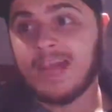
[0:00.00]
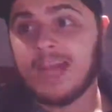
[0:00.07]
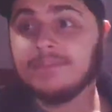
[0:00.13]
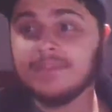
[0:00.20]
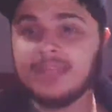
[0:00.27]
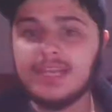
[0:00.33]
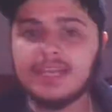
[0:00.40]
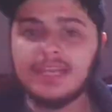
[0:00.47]
I
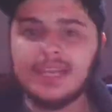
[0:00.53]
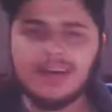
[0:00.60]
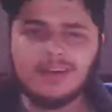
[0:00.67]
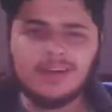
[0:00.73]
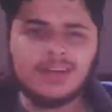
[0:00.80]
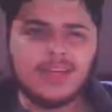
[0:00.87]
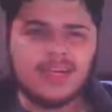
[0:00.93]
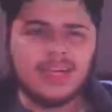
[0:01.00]
even like
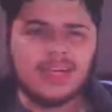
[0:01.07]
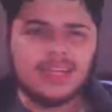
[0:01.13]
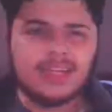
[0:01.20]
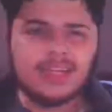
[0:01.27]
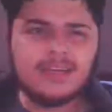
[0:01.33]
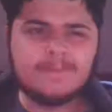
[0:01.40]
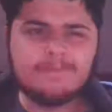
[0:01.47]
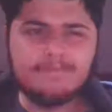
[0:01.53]
how
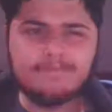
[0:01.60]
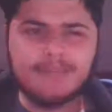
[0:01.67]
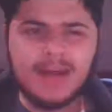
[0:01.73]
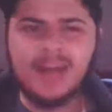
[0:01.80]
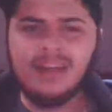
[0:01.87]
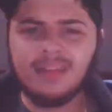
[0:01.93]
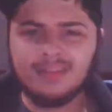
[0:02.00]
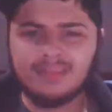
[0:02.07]
the
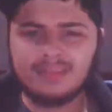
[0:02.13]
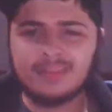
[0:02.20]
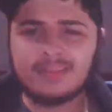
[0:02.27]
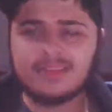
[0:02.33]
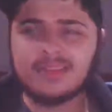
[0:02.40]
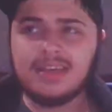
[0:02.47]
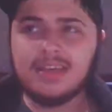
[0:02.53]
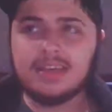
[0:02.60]

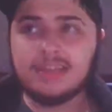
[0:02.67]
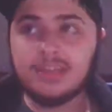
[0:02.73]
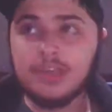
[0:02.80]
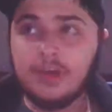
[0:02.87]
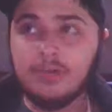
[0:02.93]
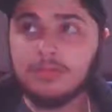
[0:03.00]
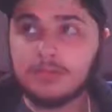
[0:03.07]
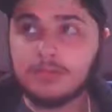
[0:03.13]
bells
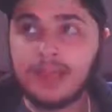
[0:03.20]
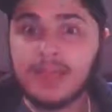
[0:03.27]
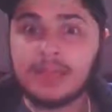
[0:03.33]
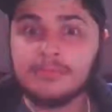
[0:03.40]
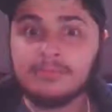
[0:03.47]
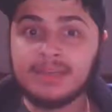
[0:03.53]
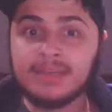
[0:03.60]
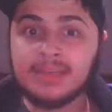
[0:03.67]
don't
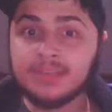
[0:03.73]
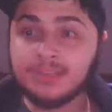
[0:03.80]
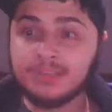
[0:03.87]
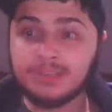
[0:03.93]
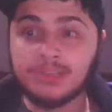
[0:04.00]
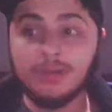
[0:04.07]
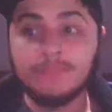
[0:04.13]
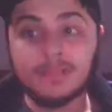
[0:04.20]
ring because
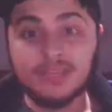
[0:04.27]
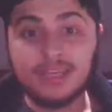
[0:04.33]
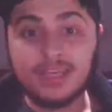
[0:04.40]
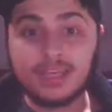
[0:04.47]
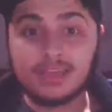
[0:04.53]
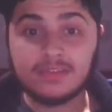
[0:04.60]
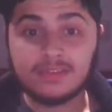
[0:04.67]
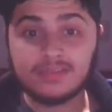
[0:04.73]
you don't
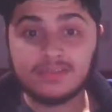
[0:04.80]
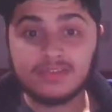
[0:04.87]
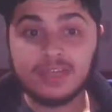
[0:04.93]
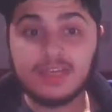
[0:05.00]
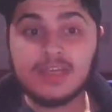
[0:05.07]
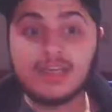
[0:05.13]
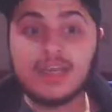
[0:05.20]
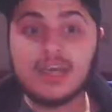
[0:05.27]
believe.
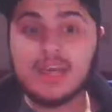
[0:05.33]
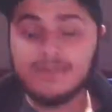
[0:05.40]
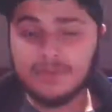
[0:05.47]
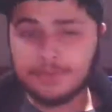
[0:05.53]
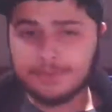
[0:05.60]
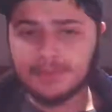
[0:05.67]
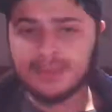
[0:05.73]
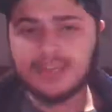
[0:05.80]
If
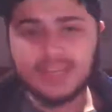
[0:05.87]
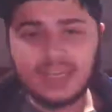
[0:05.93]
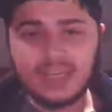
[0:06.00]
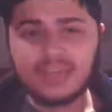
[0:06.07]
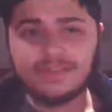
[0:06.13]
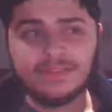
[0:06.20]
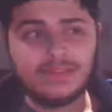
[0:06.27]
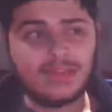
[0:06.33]
you
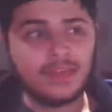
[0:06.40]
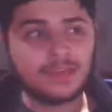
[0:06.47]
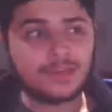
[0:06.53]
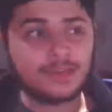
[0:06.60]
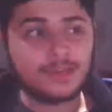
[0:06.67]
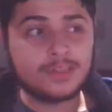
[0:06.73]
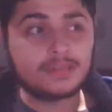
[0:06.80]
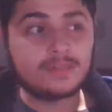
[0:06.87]
believe in
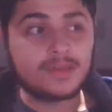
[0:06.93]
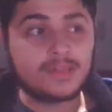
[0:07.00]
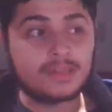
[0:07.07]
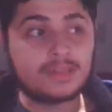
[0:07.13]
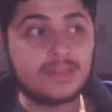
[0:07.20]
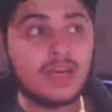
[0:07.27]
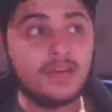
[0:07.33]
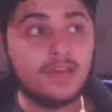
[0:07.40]

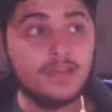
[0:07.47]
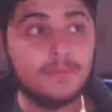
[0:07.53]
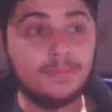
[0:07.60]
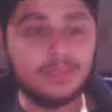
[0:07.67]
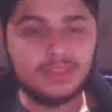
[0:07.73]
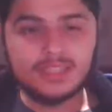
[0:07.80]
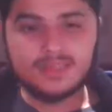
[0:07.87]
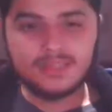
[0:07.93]
Christmas, you
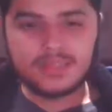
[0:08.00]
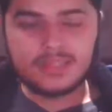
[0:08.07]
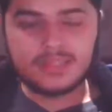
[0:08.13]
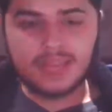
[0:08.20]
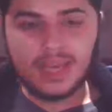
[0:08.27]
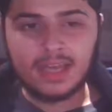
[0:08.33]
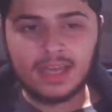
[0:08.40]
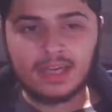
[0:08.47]
believe in
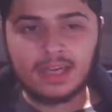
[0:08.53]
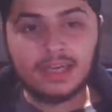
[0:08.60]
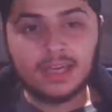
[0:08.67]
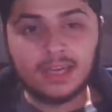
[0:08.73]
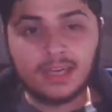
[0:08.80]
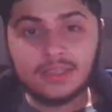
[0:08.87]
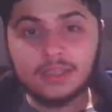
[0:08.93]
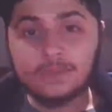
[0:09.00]
Santa,
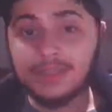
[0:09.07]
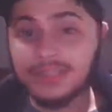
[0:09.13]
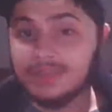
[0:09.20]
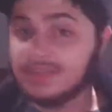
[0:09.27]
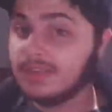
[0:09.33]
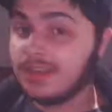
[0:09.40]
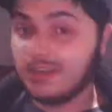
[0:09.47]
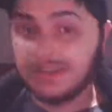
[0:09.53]
you
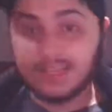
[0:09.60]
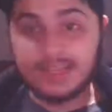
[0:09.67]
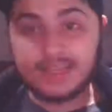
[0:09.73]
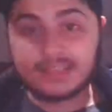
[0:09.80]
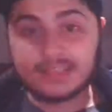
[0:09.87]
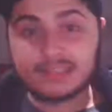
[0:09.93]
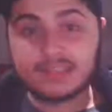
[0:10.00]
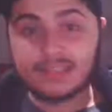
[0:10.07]
believe in all
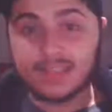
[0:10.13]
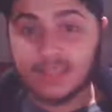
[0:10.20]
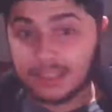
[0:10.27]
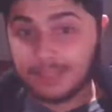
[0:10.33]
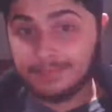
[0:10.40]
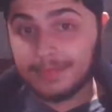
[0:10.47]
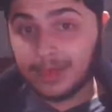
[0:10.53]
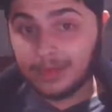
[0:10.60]
this,
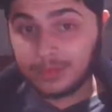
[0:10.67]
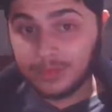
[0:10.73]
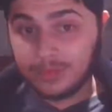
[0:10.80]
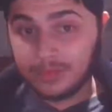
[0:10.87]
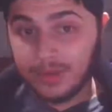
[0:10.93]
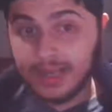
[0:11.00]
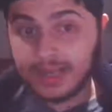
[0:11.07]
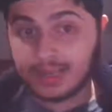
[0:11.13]
the bells would
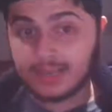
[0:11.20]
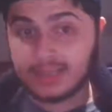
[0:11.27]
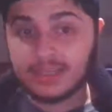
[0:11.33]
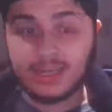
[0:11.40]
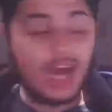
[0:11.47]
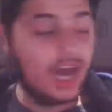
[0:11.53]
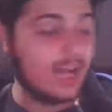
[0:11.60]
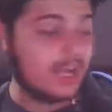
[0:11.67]
ring.
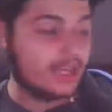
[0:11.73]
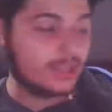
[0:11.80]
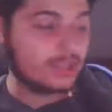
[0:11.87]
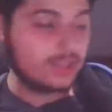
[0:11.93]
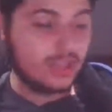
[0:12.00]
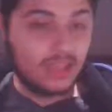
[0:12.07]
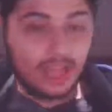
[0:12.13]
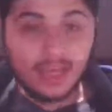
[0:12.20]
I
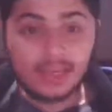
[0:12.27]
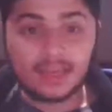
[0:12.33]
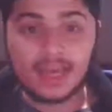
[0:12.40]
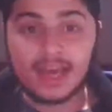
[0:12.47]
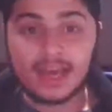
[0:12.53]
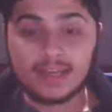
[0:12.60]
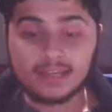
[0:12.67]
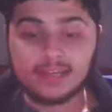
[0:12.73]
actually like
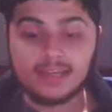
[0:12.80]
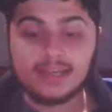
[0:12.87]
that.